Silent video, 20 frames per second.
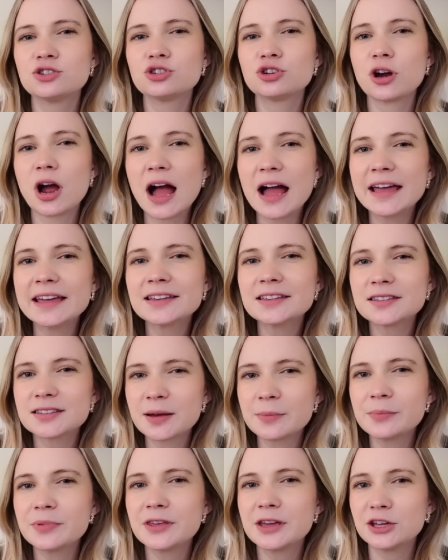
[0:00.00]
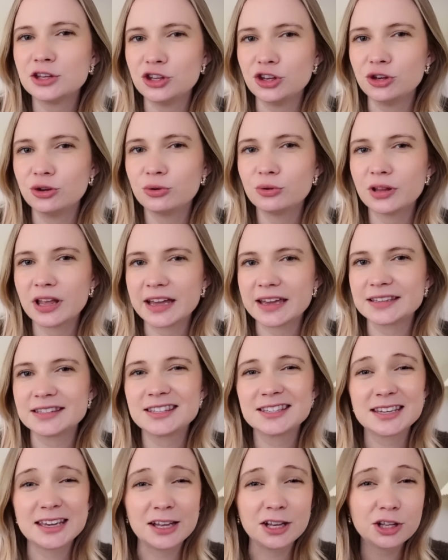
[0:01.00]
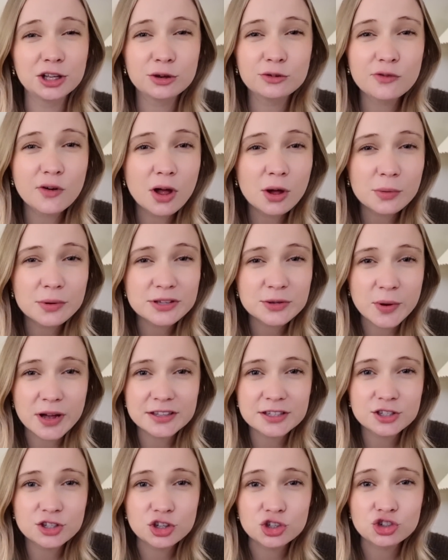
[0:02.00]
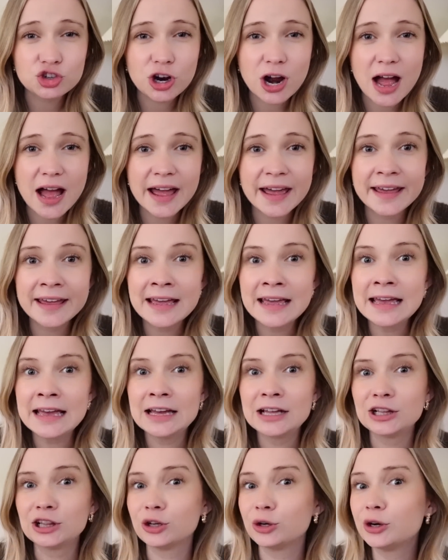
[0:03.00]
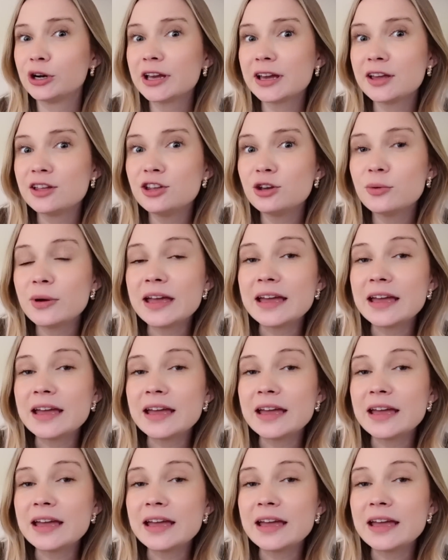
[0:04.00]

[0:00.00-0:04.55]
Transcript: trying something new, like a skill you've always wanted to try, learning a new